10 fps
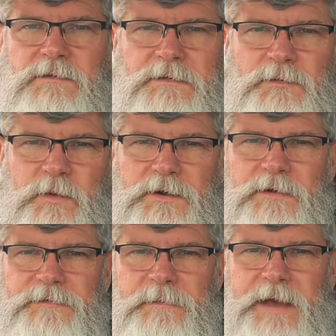If you
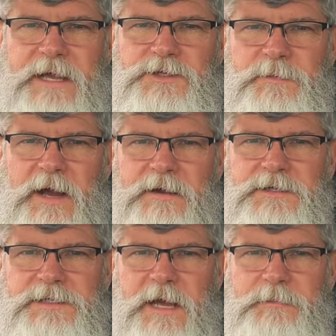wonder if the pads you buy are
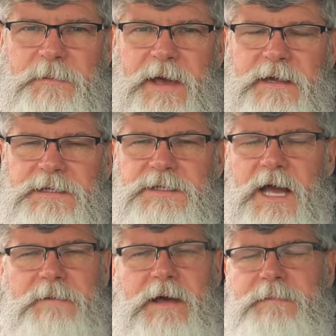just not put back in the
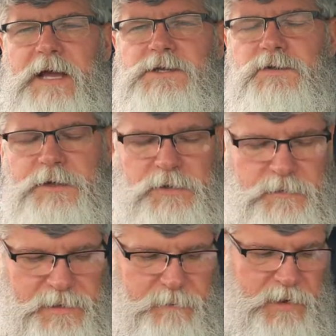shop, I'm not sure where you're
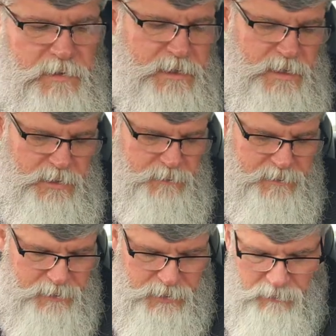going with that, Marilyn. You
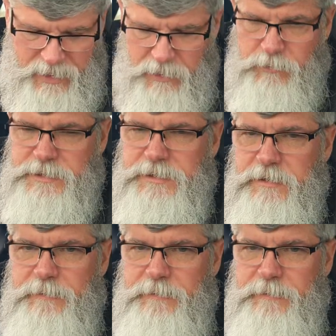mean the donated ones?